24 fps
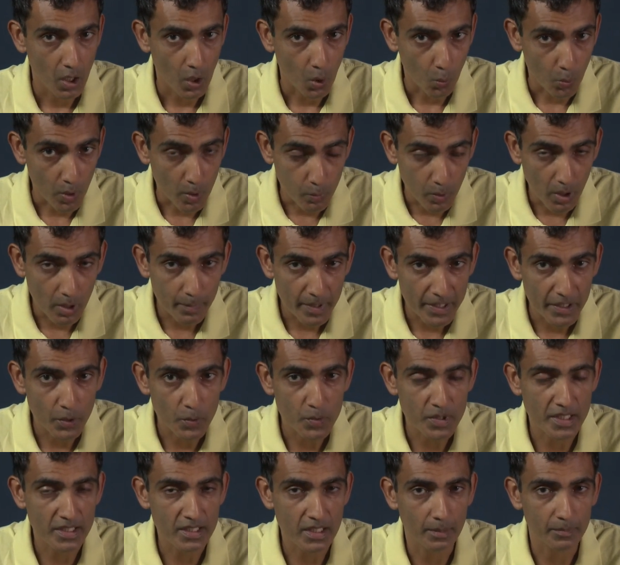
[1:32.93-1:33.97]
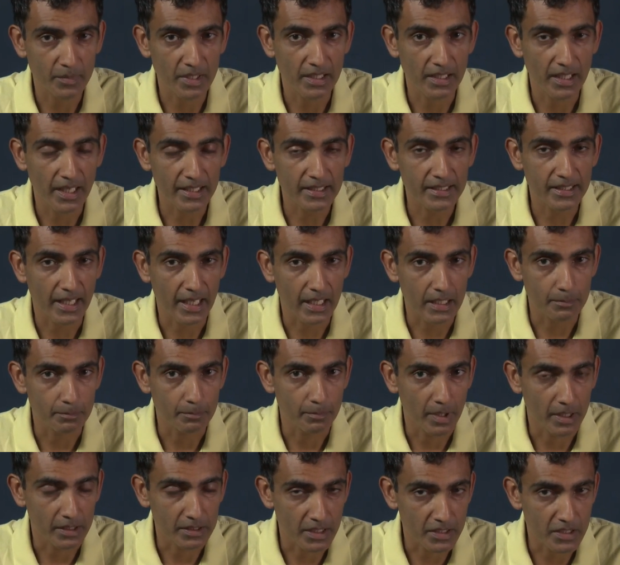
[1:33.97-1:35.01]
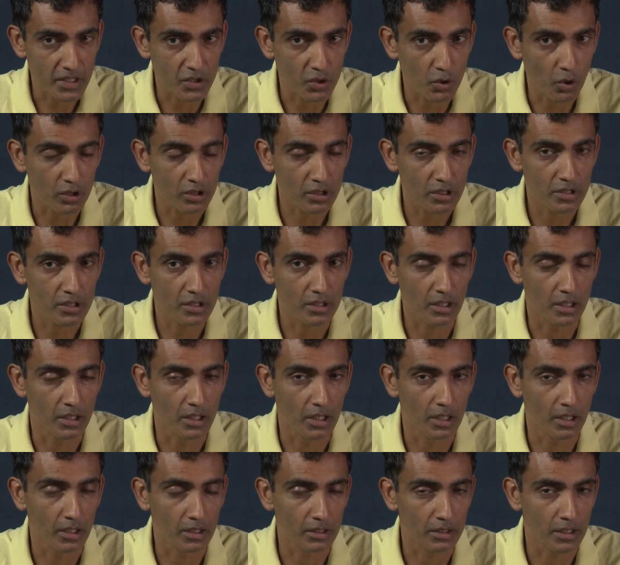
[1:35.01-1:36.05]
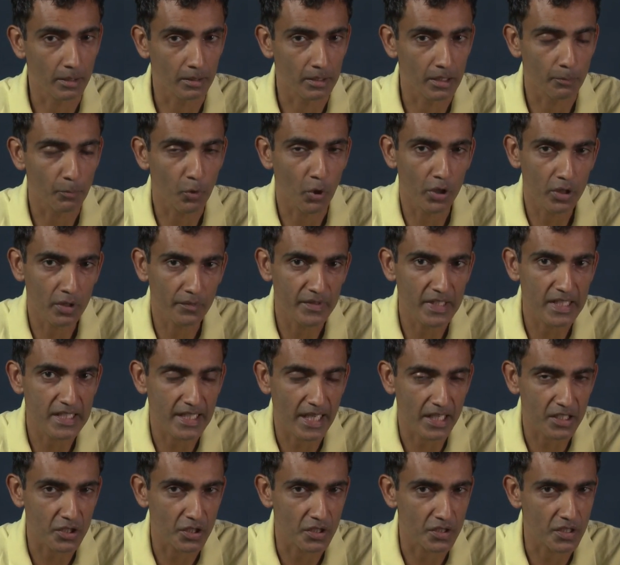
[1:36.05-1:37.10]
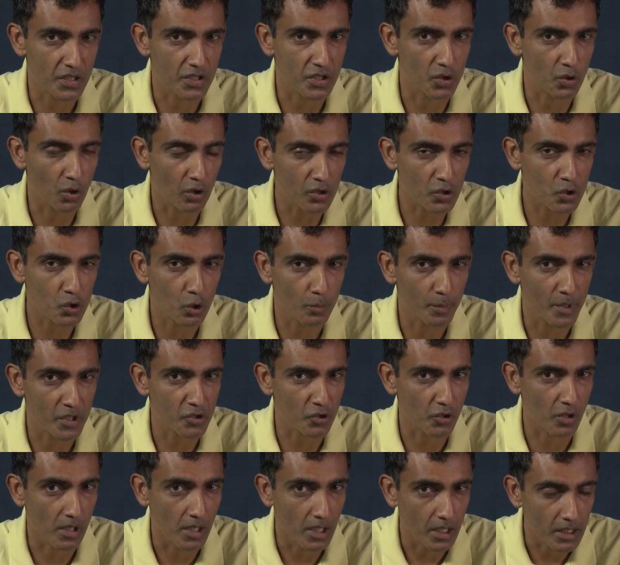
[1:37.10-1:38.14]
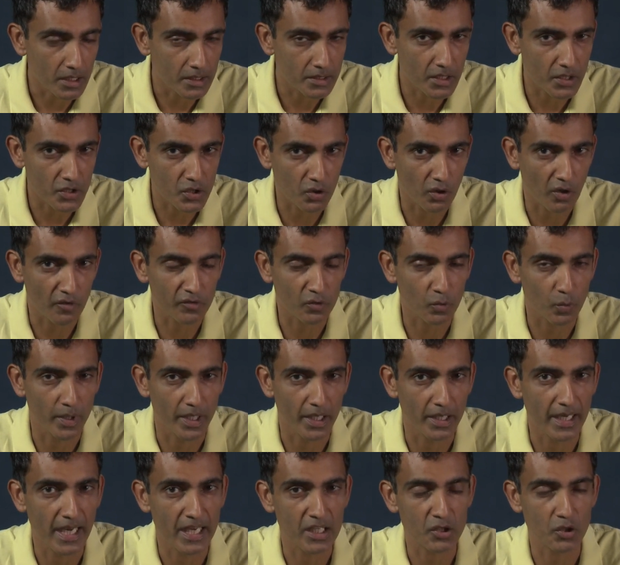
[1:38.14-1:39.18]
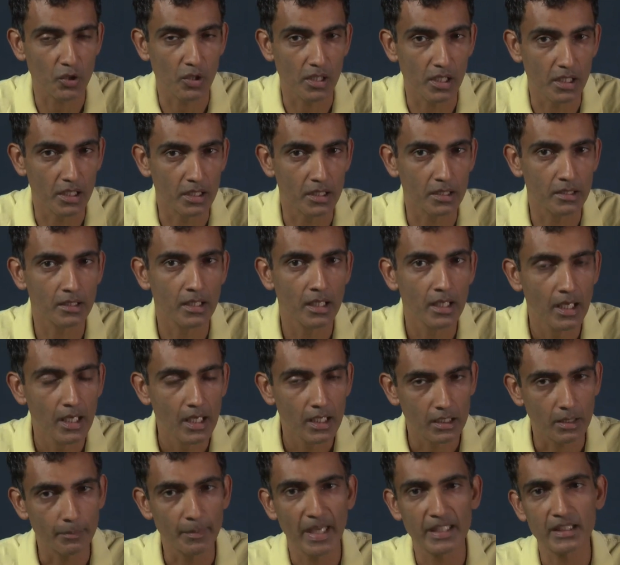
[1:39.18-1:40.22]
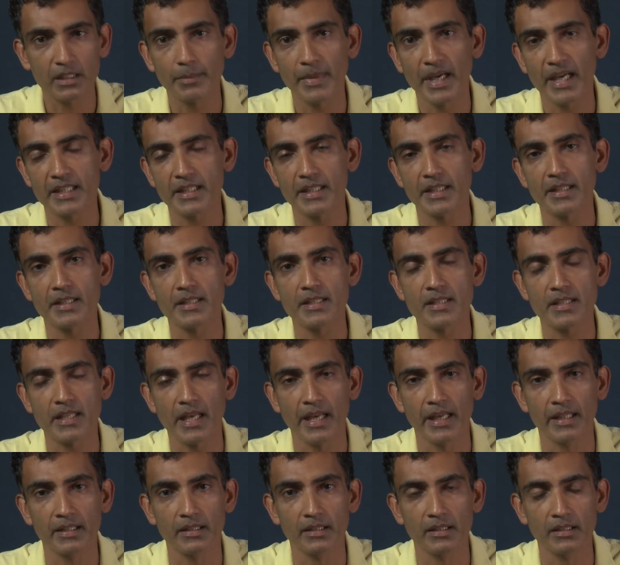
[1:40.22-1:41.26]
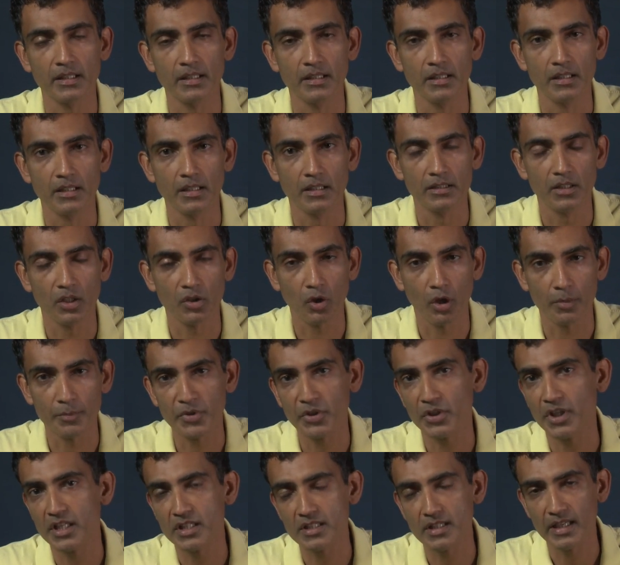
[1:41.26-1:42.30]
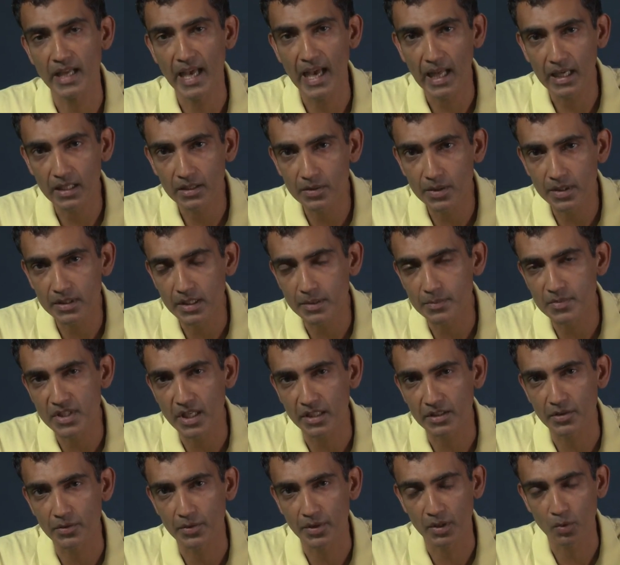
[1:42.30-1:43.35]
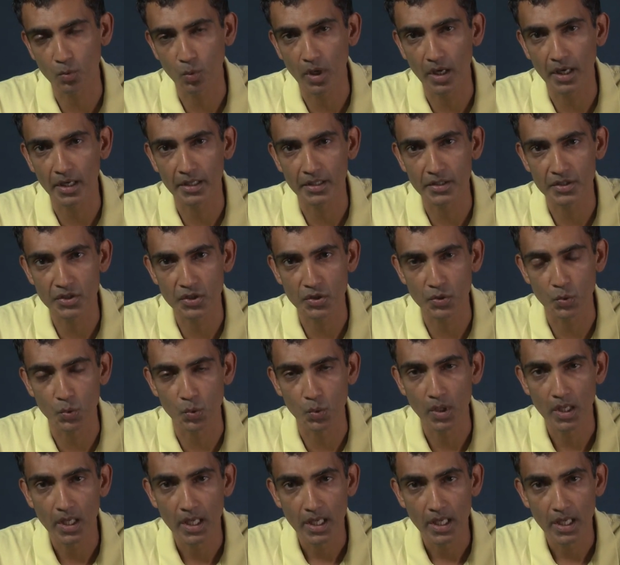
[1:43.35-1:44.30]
We will be using something like that, but this is not, the point of these lectures is not so much to learn the software as to learn the mathematics and the computational algorithms that are required to